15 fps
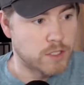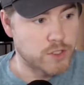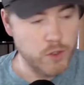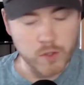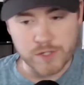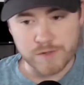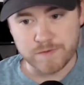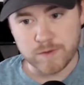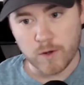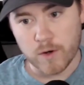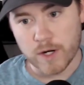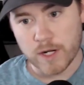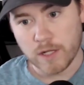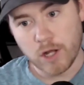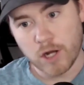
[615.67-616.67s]
Georgia,
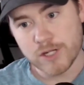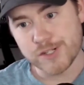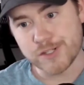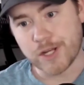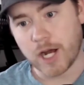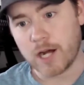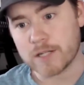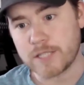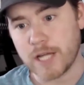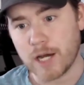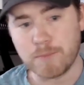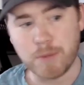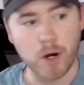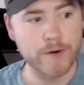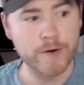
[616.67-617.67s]
Florida, largest
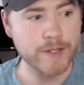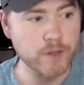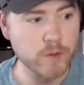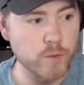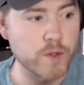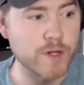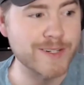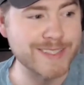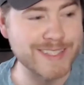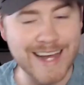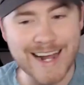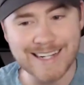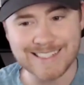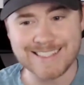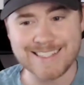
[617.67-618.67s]
cocktail party in the world.
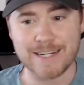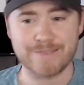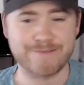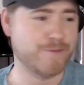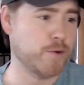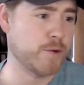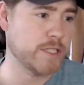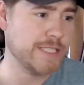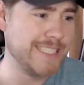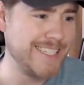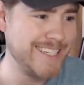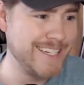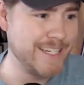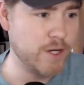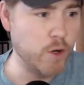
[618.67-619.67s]
Line is set at
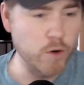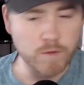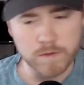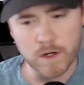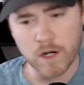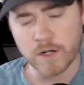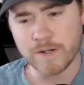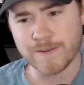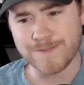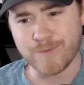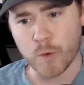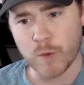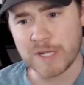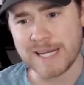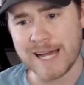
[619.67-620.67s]
14, over under
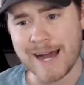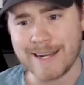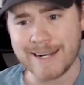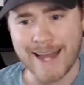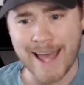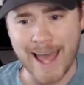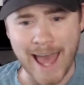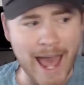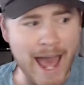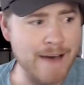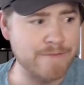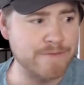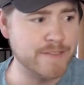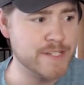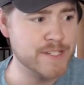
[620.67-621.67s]

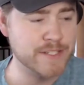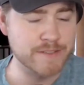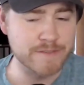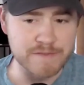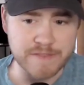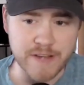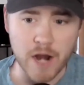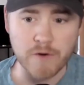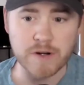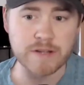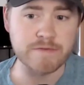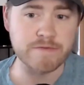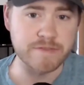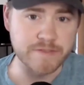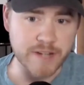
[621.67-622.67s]
49.5. This is a
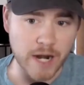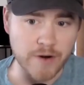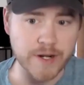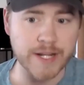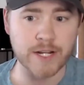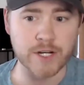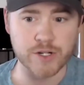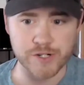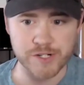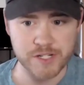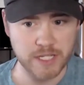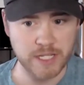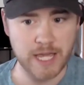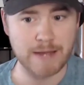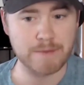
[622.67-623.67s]
very, very
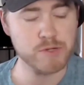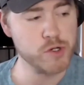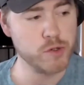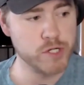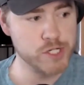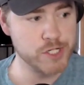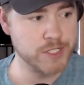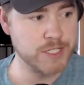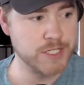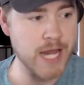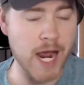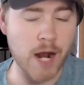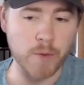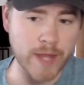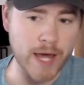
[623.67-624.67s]
interesting game. Georgia is
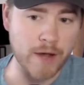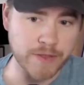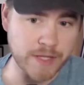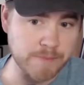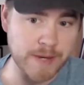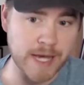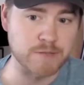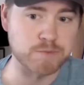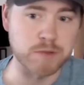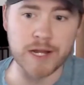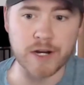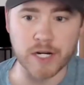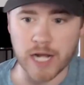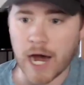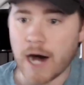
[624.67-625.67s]
now without the best
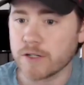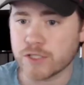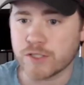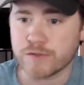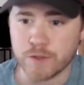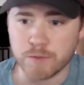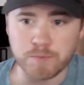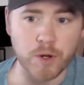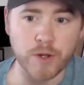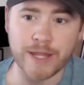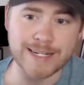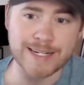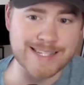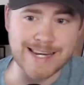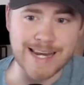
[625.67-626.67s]
player in college football
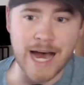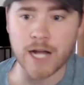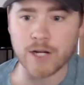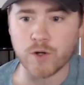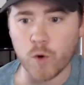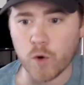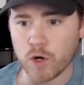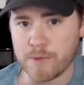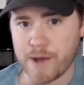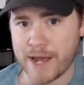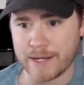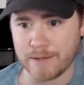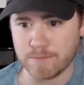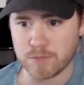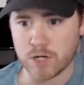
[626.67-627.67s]
that is a
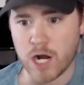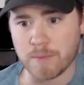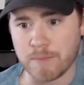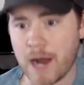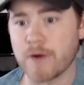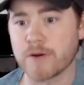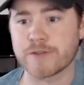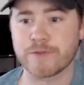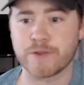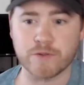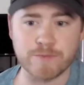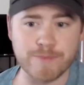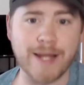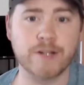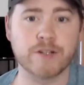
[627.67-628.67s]
non-quarterback in Brock Bowers for the
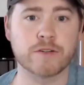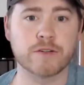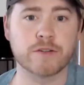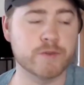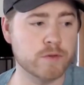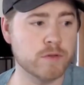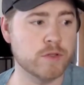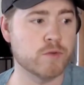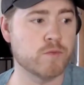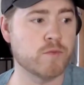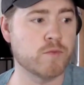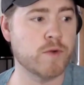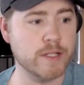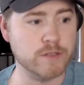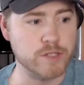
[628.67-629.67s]
remainder of the
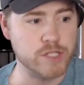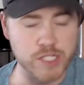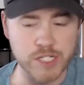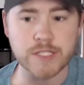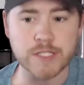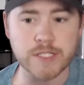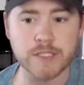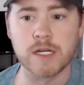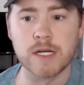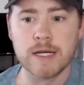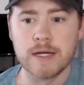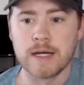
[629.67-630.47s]
regular season.